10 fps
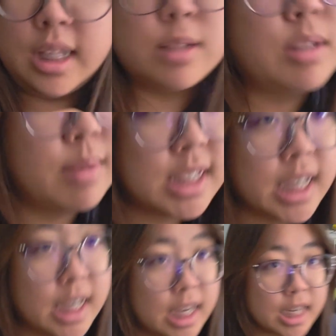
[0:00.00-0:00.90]
That's pretty
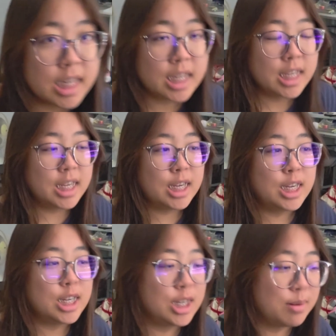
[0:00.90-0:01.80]
much it.
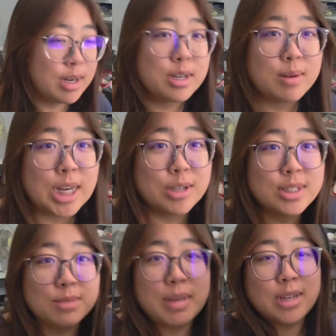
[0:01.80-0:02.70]
I don't know what
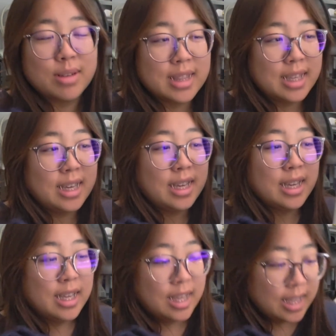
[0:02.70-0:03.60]
else to make with
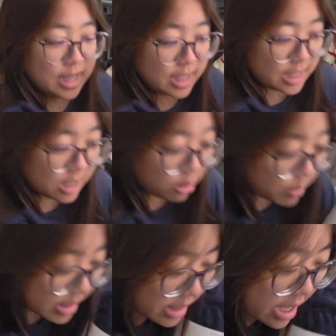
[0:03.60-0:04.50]
it.
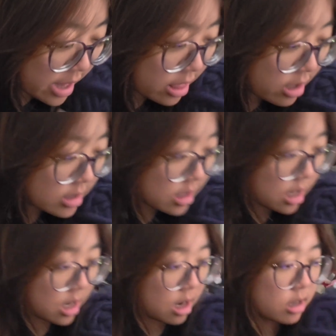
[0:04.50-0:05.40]
But then there's
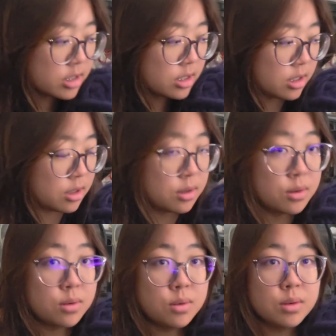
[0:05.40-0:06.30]

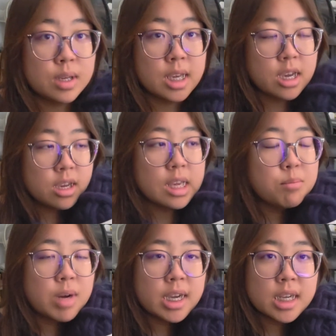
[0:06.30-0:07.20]
also
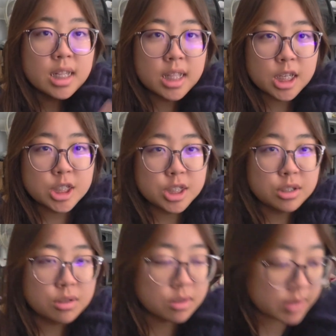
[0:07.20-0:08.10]
in my
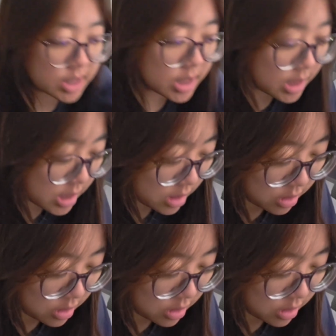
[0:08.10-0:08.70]
collection already,